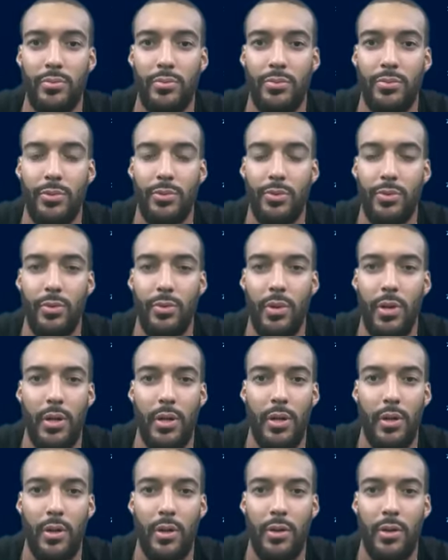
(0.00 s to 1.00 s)
you know.
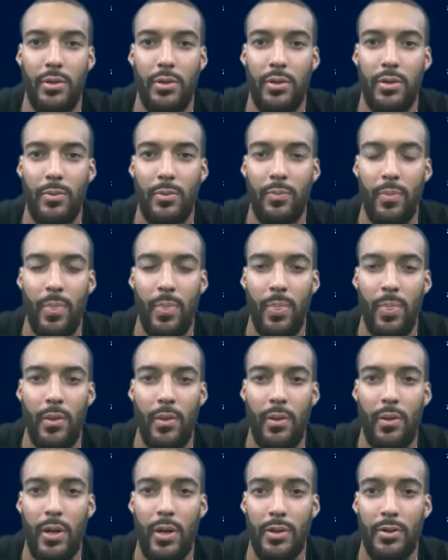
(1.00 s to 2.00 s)

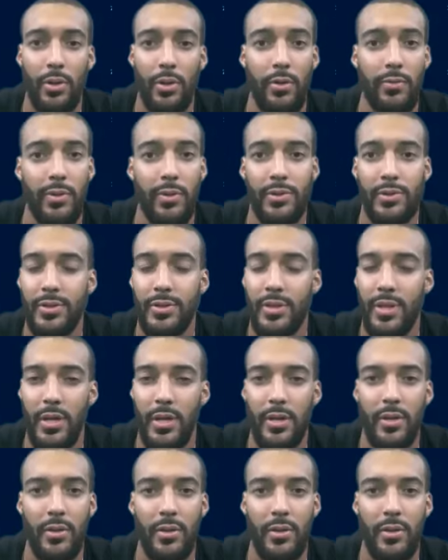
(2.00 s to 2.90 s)
And like Donovan just said,